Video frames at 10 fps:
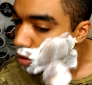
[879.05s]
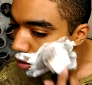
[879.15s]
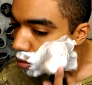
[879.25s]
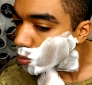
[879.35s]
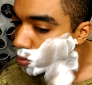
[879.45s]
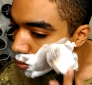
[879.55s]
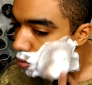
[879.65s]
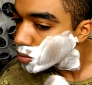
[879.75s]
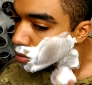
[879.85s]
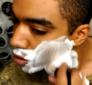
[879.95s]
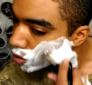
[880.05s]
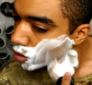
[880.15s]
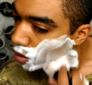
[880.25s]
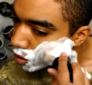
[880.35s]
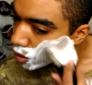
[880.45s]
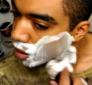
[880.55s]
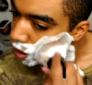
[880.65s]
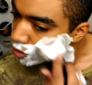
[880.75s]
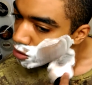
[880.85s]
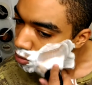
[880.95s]
I
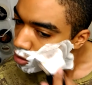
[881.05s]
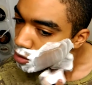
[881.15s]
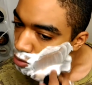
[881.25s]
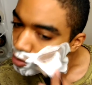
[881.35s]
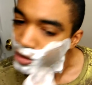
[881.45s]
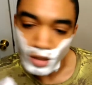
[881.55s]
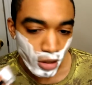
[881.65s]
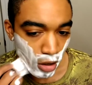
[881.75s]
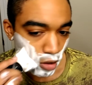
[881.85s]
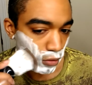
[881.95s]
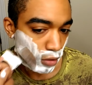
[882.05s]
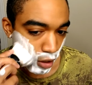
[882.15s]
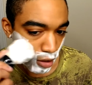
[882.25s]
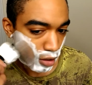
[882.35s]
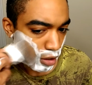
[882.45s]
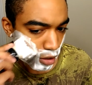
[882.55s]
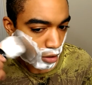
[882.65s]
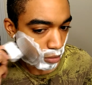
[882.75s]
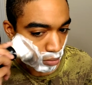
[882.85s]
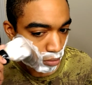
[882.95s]
don't think there's really a ton of lanolin in
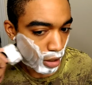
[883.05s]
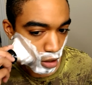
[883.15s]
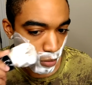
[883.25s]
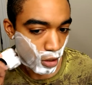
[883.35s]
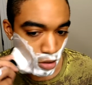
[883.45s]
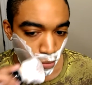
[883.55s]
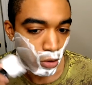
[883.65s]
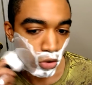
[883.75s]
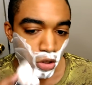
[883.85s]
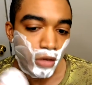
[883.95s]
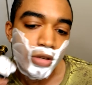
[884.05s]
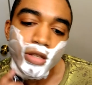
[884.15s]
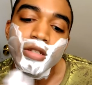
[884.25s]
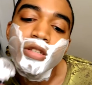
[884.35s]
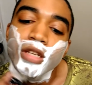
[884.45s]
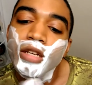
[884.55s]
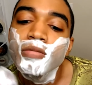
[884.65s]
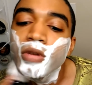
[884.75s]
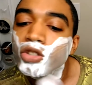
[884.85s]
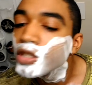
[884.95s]
it, mainly because the post-shave isn't
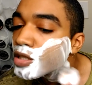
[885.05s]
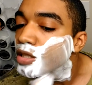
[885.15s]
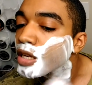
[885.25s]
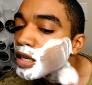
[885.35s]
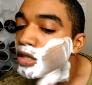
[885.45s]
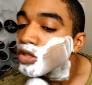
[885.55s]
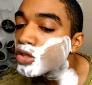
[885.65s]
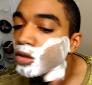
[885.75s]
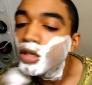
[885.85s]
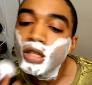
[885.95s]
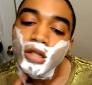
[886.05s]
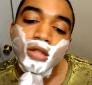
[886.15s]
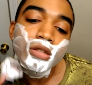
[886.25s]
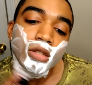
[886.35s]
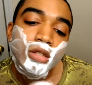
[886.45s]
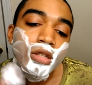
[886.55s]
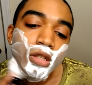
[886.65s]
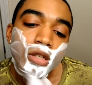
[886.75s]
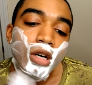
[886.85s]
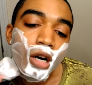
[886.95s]
as much as, say, Sterling,
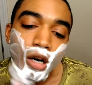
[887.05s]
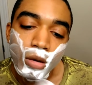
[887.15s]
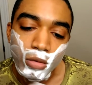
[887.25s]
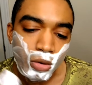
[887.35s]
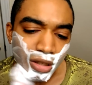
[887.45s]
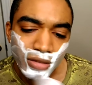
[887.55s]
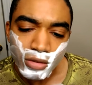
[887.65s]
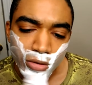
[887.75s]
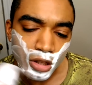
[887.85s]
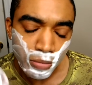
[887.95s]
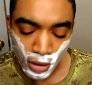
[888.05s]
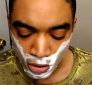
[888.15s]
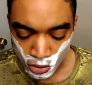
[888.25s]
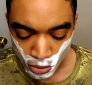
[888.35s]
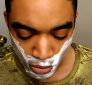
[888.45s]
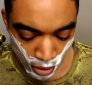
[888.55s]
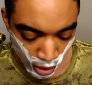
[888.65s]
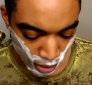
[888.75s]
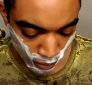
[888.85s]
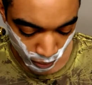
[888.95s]
or even really Bear Stearns
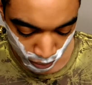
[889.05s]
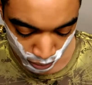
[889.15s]
Man.